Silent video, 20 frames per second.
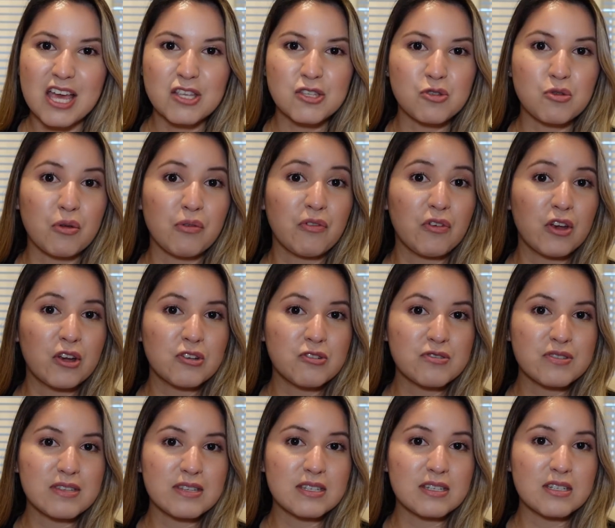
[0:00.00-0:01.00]
So if you're
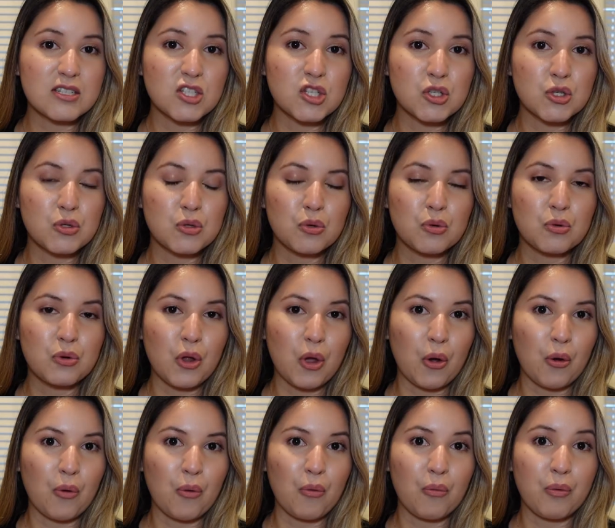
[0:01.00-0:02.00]
interested to
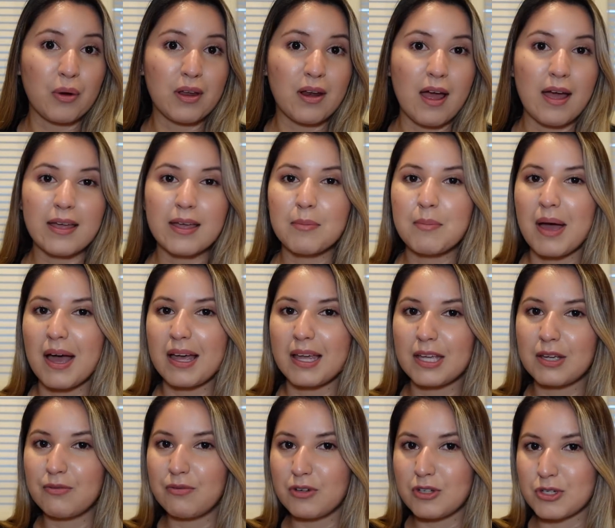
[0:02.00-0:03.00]
know what I am
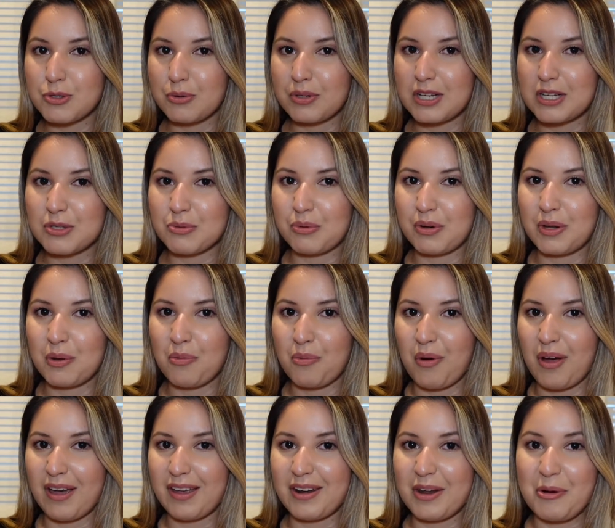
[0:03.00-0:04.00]
eyeing for
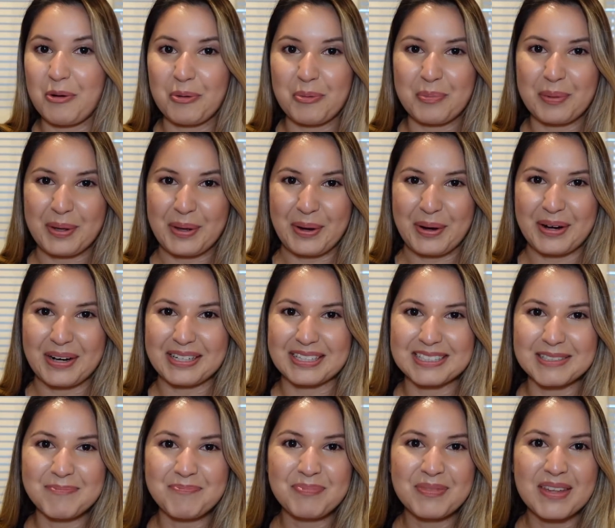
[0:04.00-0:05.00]
2021 or beyond,